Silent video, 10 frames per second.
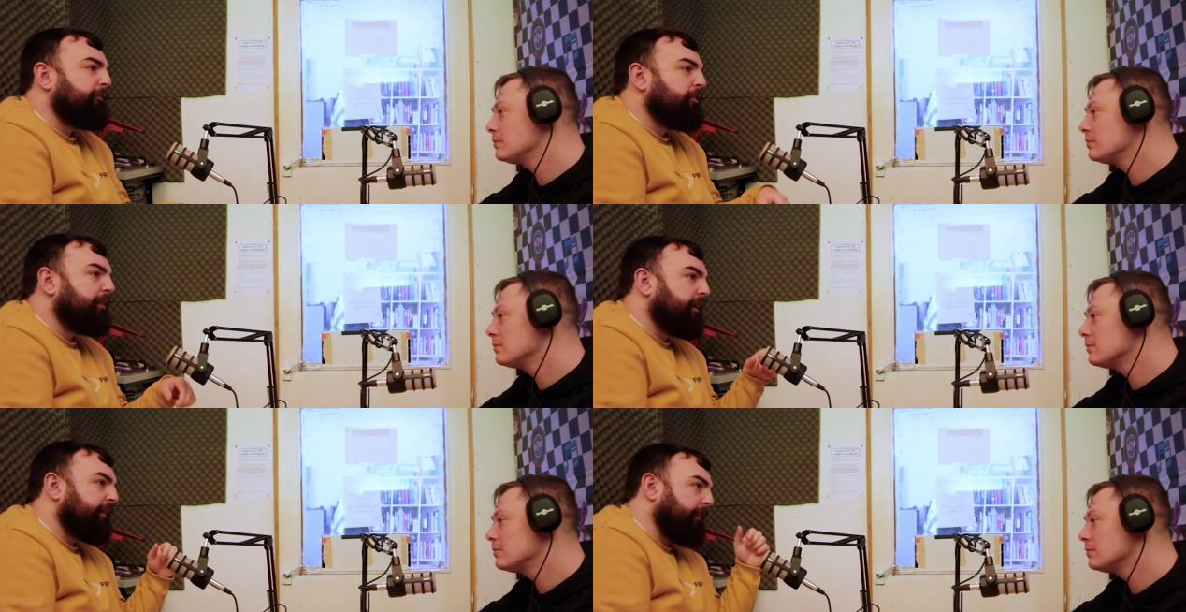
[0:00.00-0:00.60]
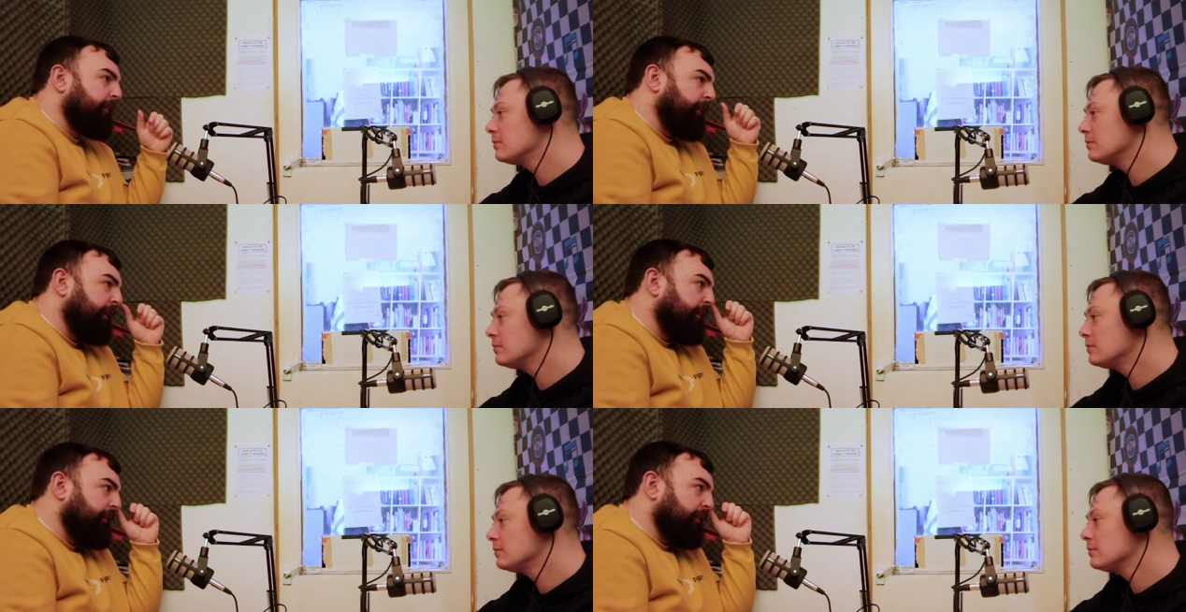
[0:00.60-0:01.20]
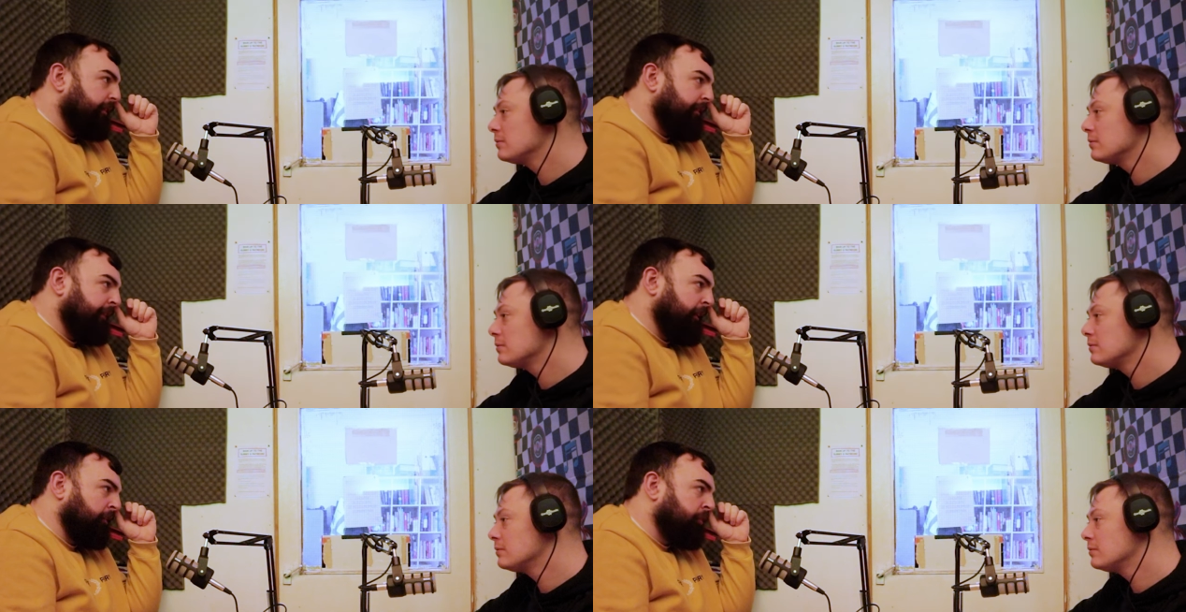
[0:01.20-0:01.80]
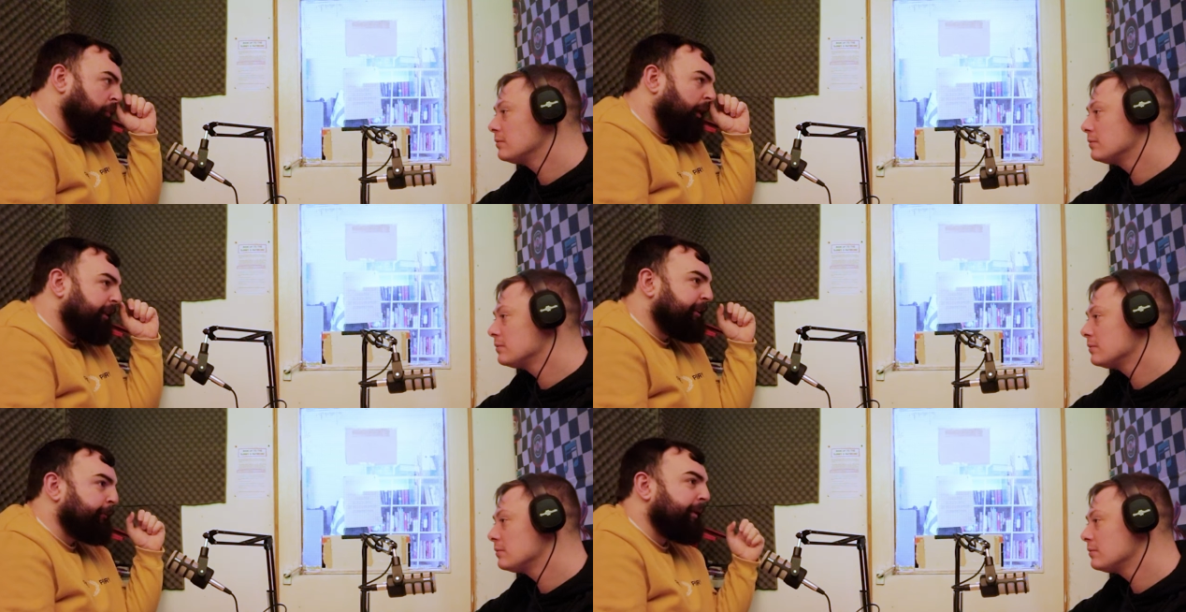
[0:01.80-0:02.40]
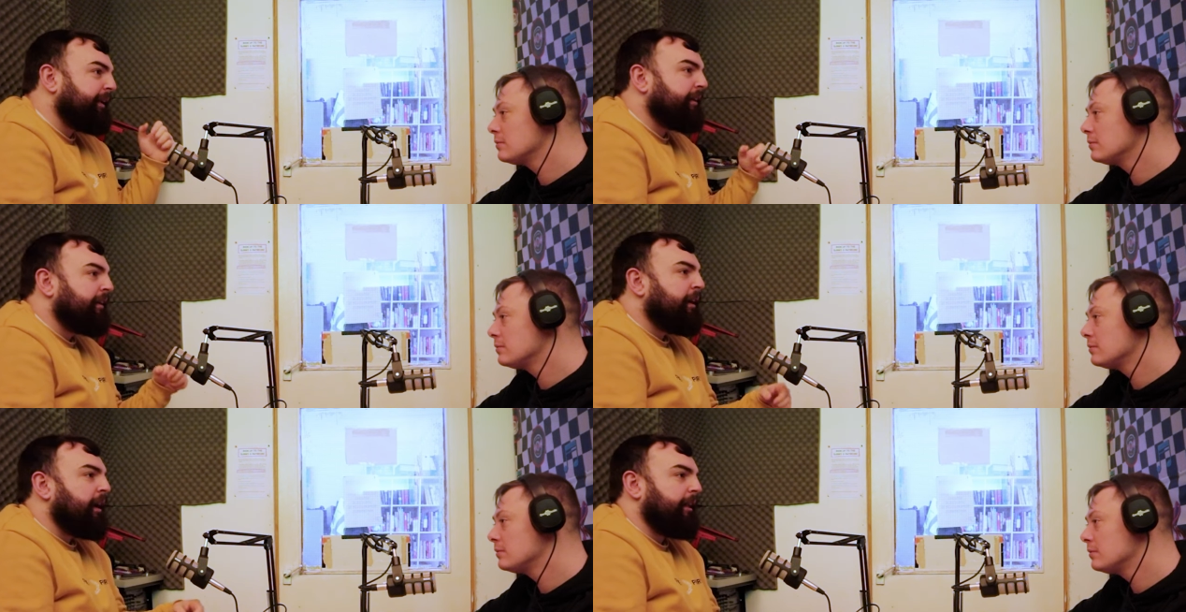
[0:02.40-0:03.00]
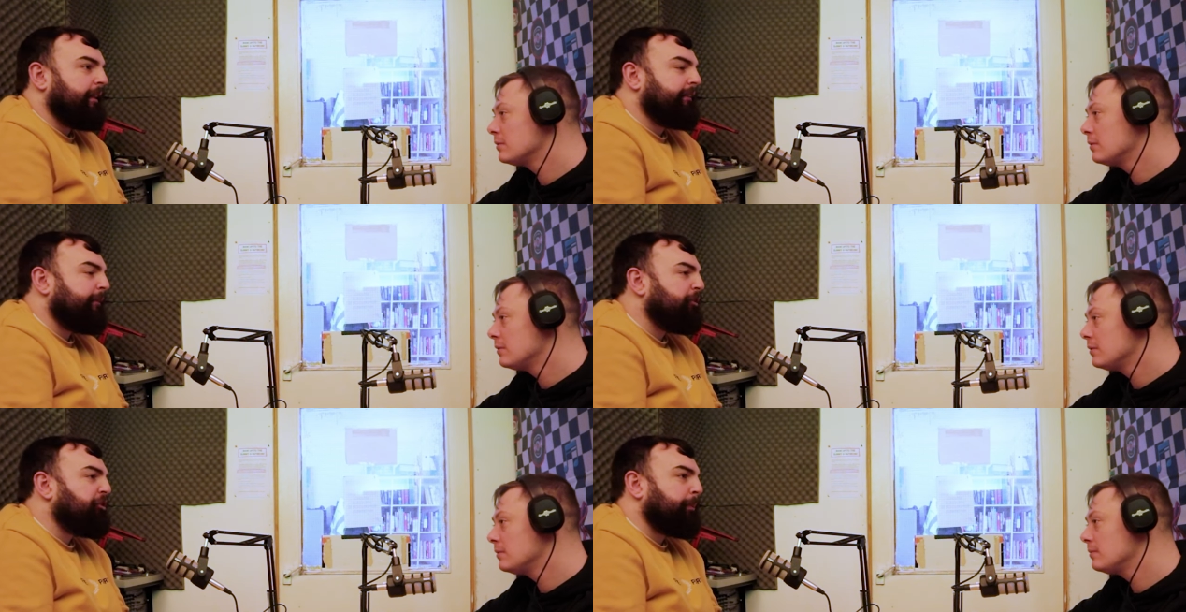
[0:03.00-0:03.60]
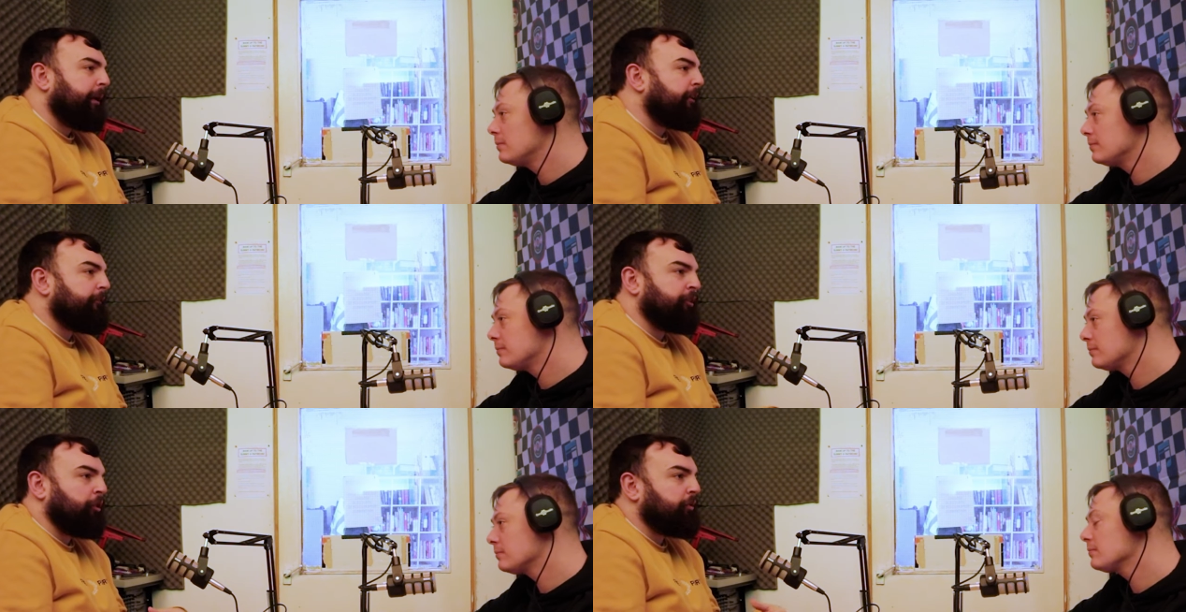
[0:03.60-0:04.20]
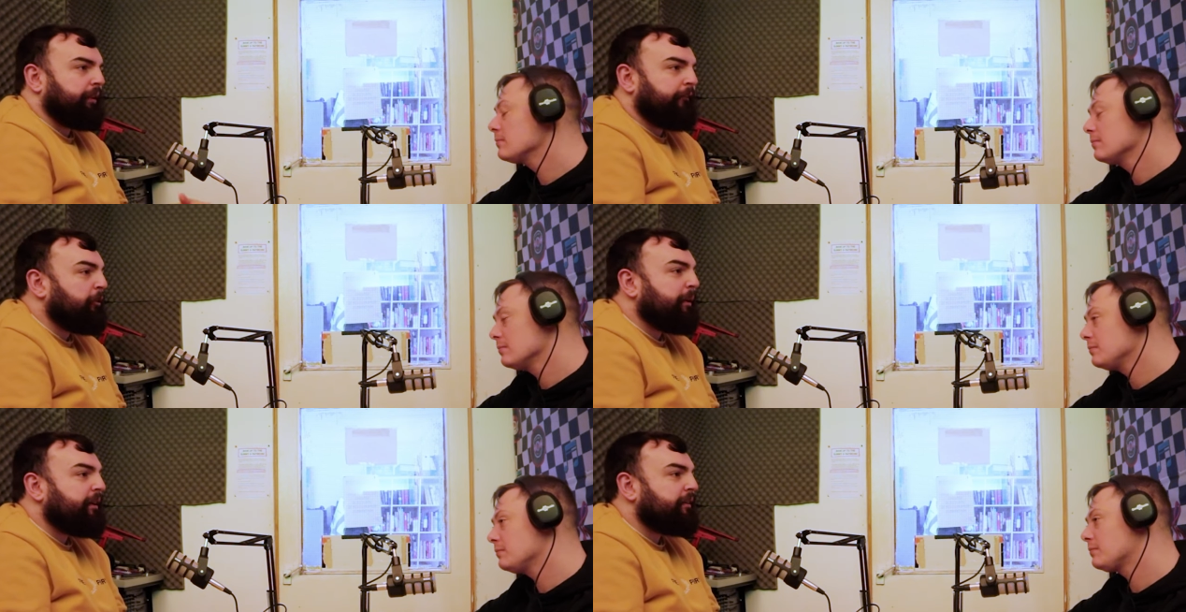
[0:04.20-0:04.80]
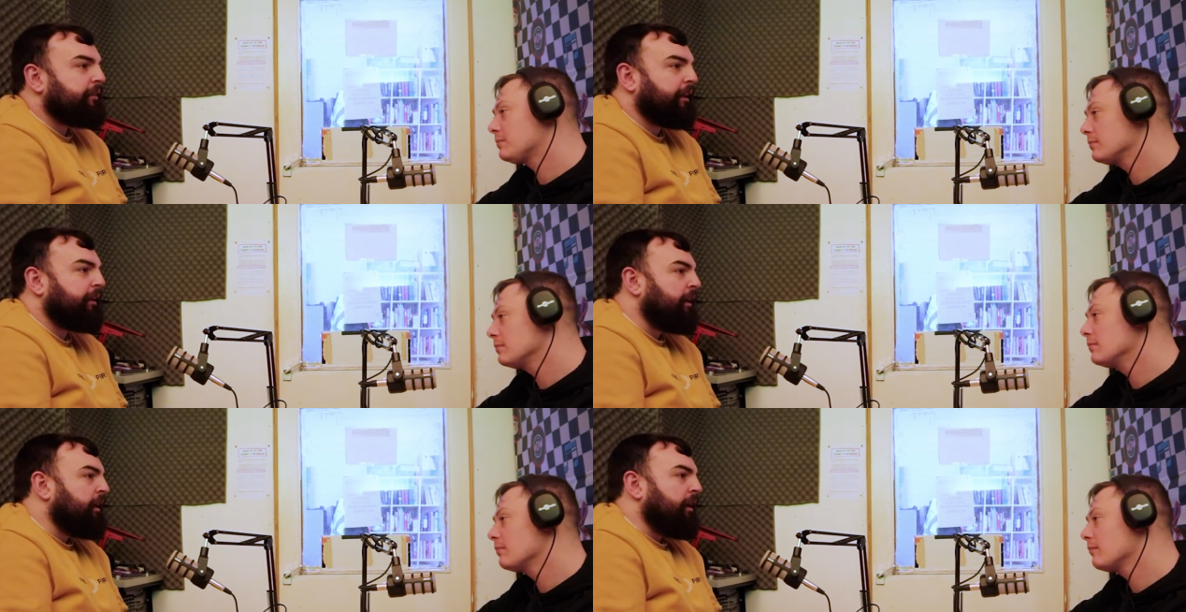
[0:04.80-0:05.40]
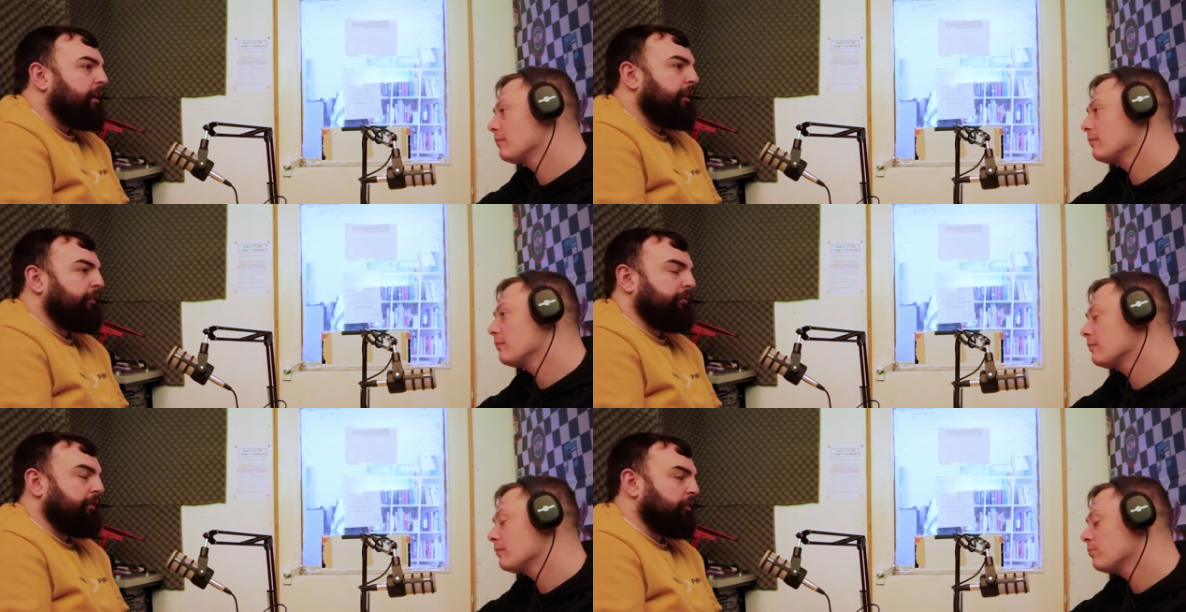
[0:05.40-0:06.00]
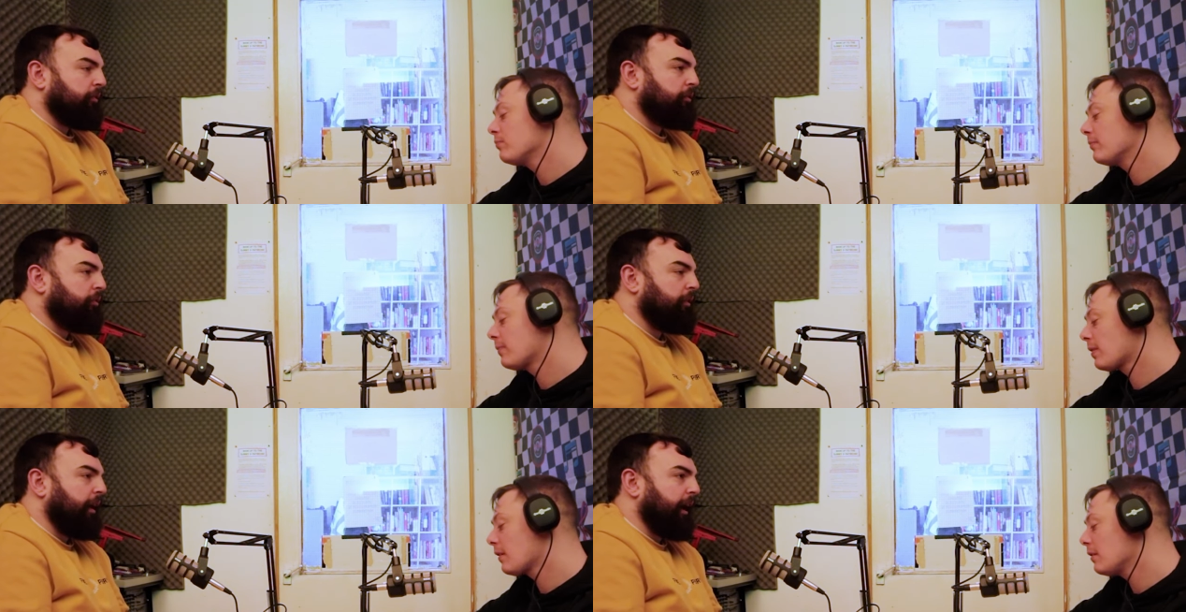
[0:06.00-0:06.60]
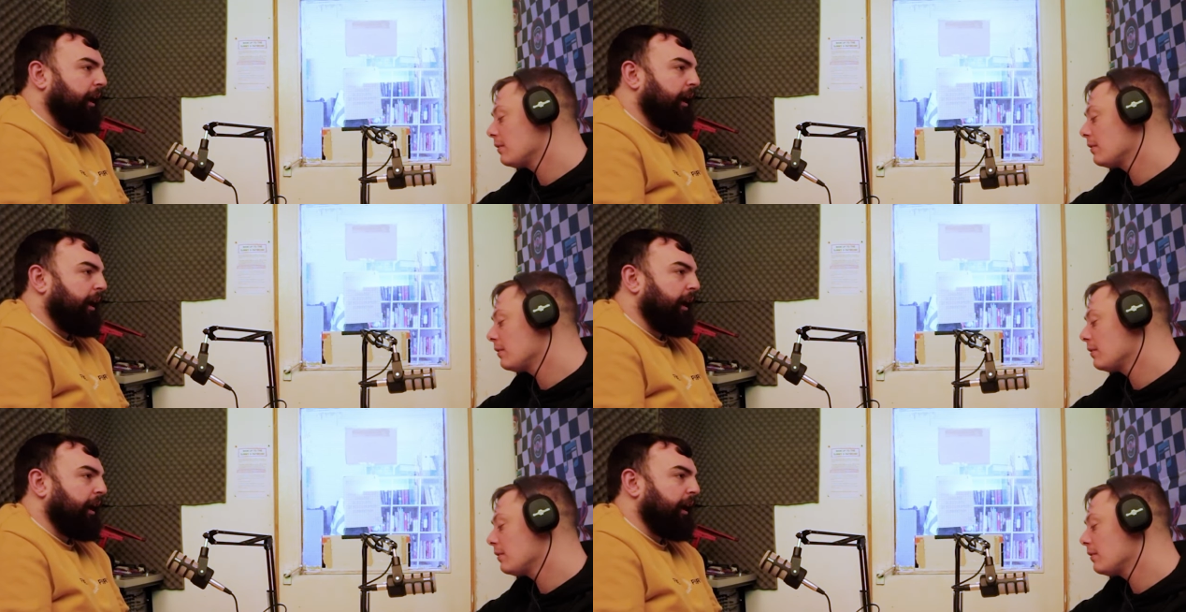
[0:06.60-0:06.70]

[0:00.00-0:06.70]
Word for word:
Speaker 1: I feel like they are so hard to beat, and they seem to just pick up results everywhere. Like, you know, so